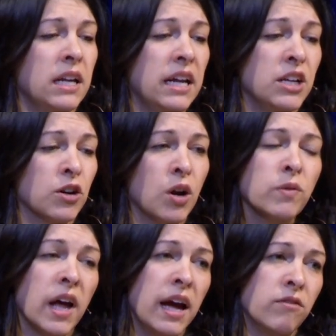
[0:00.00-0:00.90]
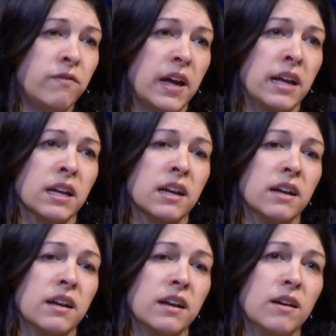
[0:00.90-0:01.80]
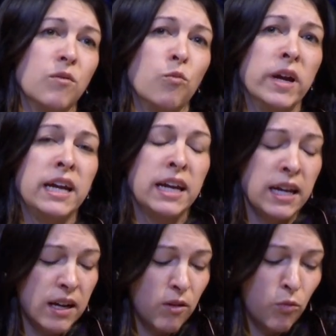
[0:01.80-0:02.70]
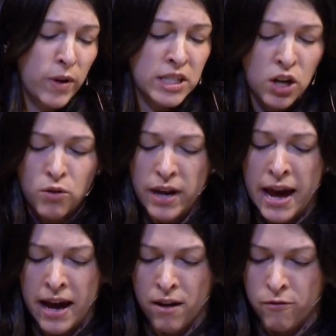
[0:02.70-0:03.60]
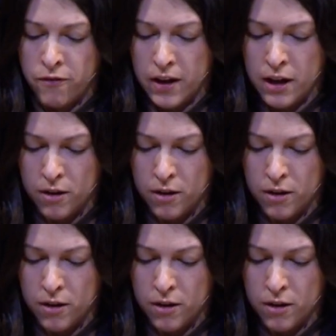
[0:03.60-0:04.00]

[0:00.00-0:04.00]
in your own life? And we don't have